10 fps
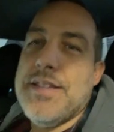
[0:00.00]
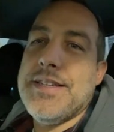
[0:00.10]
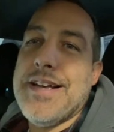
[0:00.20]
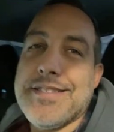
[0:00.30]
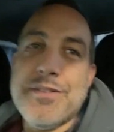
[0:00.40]

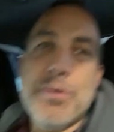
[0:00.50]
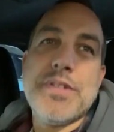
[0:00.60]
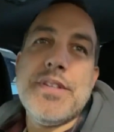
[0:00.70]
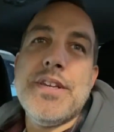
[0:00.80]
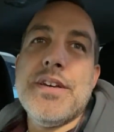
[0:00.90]
Datsun with
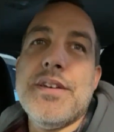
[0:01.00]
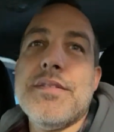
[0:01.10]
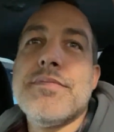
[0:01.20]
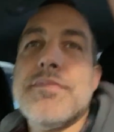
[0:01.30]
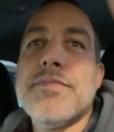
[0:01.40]
the
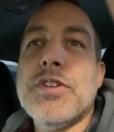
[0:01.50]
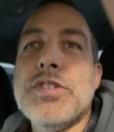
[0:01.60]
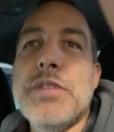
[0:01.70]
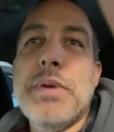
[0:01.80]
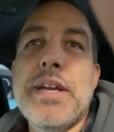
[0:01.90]

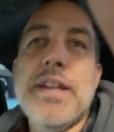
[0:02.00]
13B.